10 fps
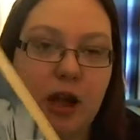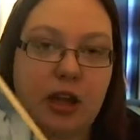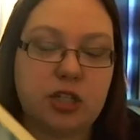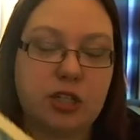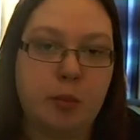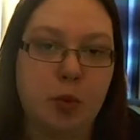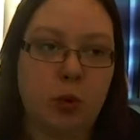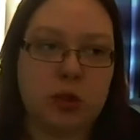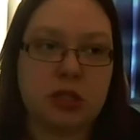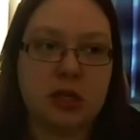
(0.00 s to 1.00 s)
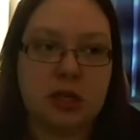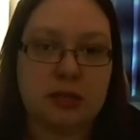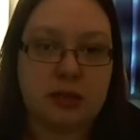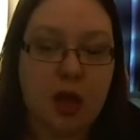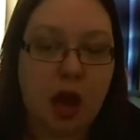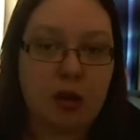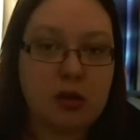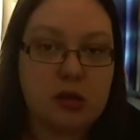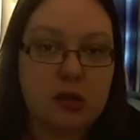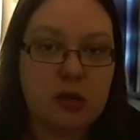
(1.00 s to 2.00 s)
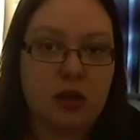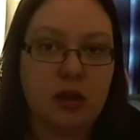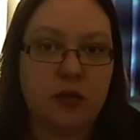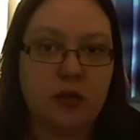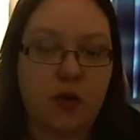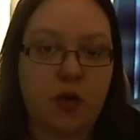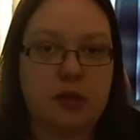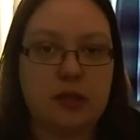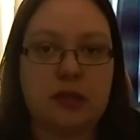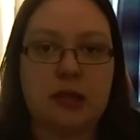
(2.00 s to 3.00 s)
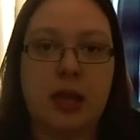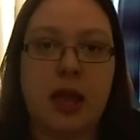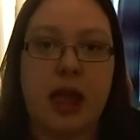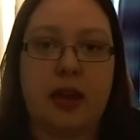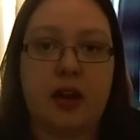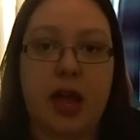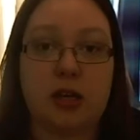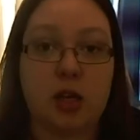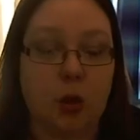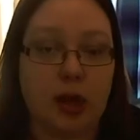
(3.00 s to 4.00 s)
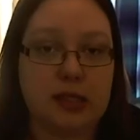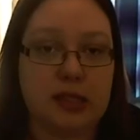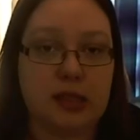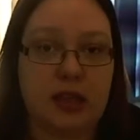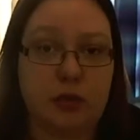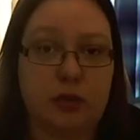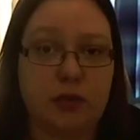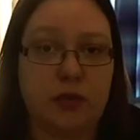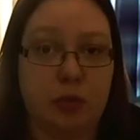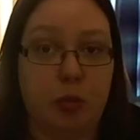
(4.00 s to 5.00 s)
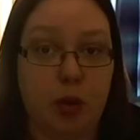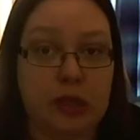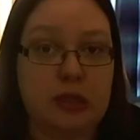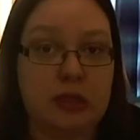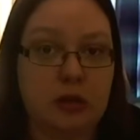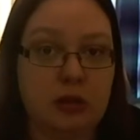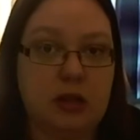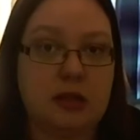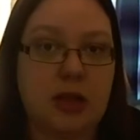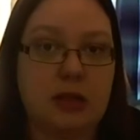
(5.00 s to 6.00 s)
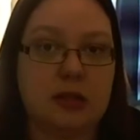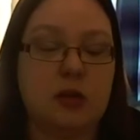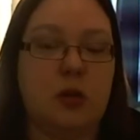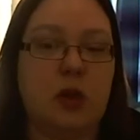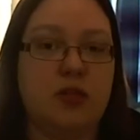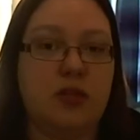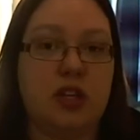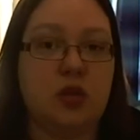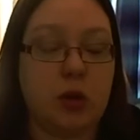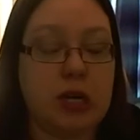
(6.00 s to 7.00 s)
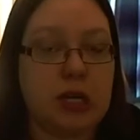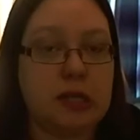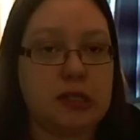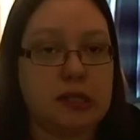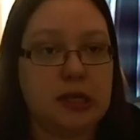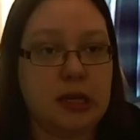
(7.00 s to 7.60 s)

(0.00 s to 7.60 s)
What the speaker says: I actually bought Siren first, and I had no idea that it was the 5th book in the series until I finished reading it,